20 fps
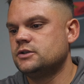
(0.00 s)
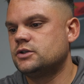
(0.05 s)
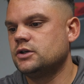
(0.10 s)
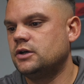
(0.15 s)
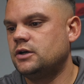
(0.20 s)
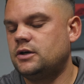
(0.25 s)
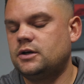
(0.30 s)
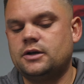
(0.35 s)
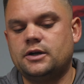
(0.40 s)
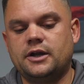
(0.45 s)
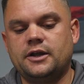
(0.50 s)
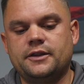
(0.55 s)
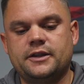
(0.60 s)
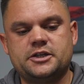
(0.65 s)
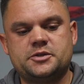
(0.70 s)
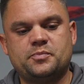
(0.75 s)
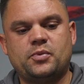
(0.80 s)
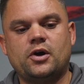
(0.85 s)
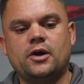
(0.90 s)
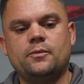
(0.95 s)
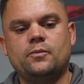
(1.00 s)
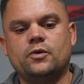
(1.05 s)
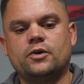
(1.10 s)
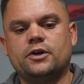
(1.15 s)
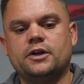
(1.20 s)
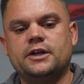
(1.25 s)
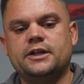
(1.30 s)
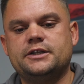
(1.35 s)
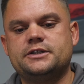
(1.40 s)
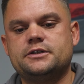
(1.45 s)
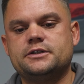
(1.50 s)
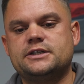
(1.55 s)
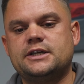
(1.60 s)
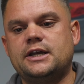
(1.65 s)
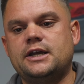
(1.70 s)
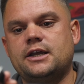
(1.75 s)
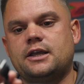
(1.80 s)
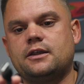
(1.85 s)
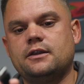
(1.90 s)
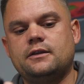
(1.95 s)
So at this point we're going to need to
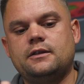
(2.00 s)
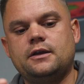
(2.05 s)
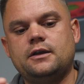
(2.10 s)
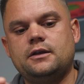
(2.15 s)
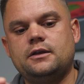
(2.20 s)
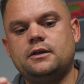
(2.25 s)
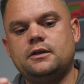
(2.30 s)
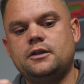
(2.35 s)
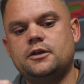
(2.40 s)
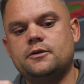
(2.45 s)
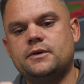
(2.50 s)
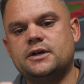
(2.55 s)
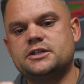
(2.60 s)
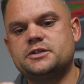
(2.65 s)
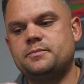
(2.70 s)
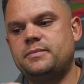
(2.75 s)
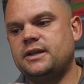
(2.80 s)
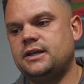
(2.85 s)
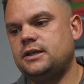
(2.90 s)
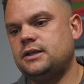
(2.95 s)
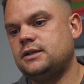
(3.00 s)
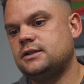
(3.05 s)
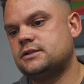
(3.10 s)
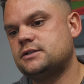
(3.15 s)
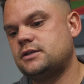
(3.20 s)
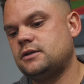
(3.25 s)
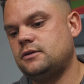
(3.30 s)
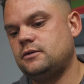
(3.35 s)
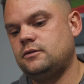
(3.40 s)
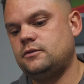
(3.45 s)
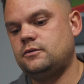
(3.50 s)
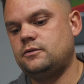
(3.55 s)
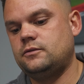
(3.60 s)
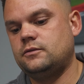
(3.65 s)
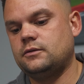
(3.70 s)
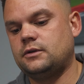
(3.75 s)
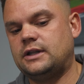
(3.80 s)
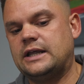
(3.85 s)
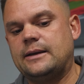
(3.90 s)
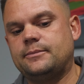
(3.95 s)
take the USB
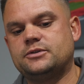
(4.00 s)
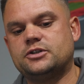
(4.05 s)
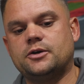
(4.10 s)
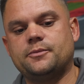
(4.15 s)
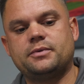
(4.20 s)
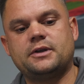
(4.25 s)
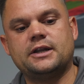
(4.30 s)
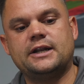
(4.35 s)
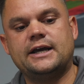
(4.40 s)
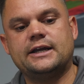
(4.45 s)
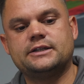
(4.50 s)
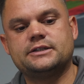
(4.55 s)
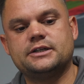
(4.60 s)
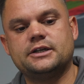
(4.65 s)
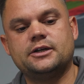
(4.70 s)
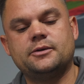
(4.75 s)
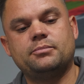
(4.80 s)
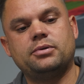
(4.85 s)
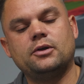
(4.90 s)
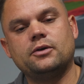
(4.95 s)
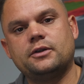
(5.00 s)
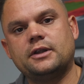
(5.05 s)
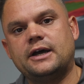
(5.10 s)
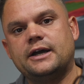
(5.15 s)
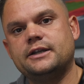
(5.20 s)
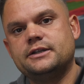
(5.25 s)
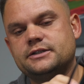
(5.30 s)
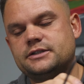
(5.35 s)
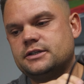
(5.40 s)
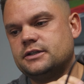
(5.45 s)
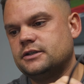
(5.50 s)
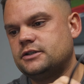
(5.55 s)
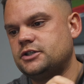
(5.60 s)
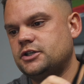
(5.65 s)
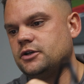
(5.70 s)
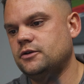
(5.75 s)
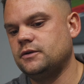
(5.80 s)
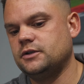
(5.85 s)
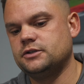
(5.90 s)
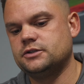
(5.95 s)
to laptop connector, plug that into the
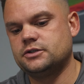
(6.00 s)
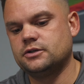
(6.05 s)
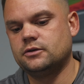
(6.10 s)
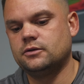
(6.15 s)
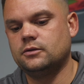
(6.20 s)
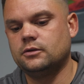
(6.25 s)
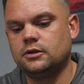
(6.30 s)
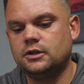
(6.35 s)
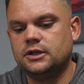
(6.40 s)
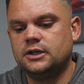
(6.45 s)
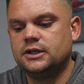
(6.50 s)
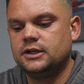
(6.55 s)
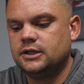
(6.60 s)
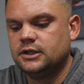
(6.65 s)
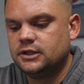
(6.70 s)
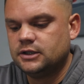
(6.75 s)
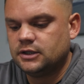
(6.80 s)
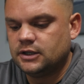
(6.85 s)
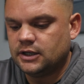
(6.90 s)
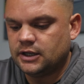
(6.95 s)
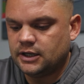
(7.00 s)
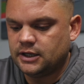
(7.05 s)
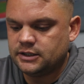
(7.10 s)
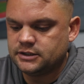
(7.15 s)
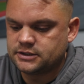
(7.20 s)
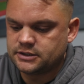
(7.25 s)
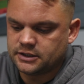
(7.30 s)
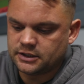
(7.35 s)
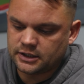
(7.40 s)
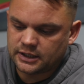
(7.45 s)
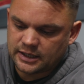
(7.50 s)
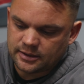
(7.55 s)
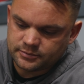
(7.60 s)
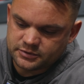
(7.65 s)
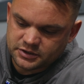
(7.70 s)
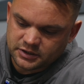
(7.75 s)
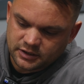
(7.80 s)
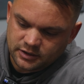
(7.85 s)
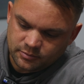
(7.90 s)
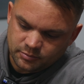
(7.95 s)
tuning tool, into your
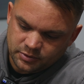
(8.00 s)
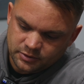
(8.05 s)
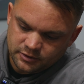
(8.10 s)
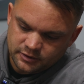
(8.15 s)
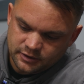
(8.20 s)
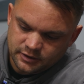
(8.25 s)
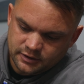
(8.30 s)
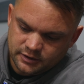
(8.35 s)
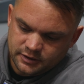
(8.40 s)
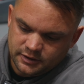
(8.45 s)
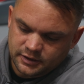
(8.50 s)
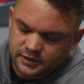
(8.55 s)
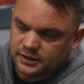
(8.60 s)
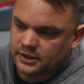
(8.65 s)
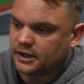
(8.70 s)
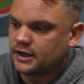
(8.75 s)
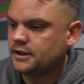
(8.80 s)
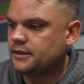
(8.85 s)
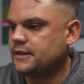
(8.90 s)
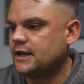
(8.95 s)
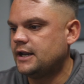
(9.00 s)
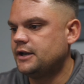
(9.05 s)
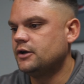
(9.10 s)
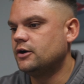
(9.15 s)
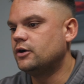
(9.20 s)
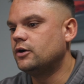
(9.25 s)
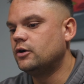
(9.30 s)
laptop, and then